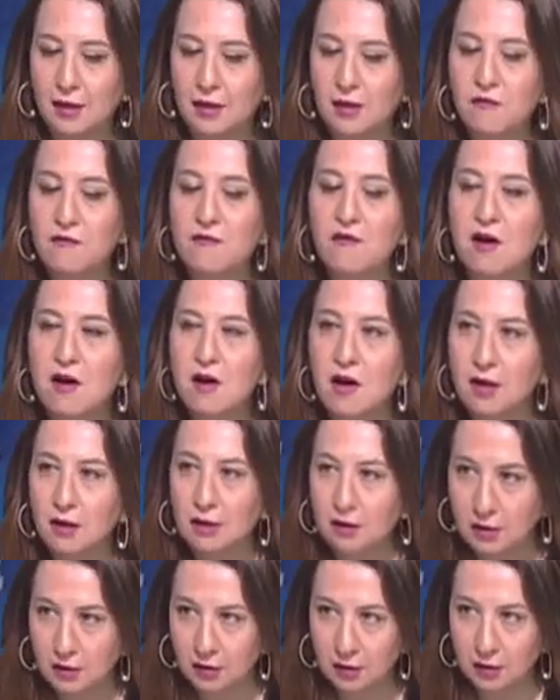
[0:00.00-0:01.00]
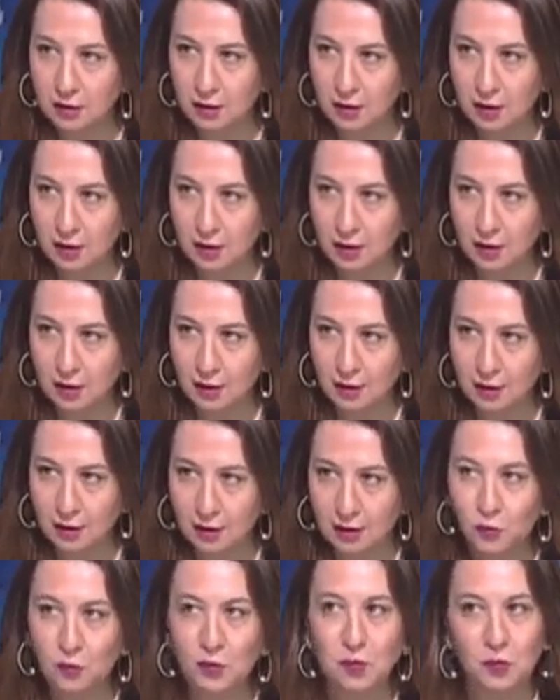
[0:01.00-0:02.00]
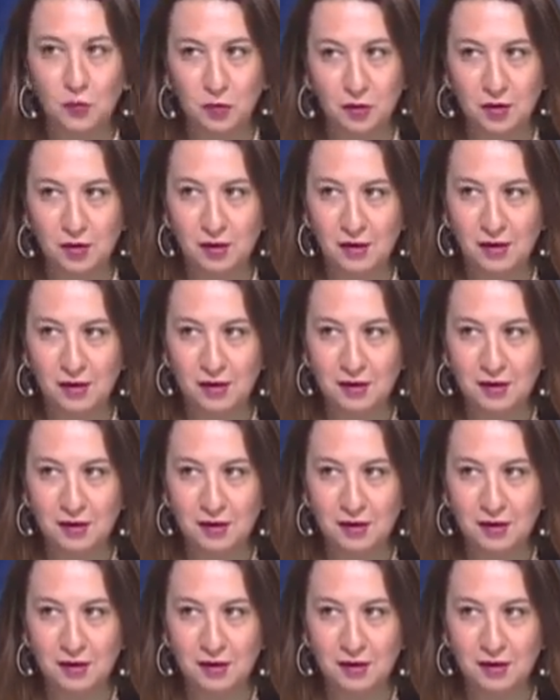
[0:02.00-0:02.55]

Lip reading: the files that were put in the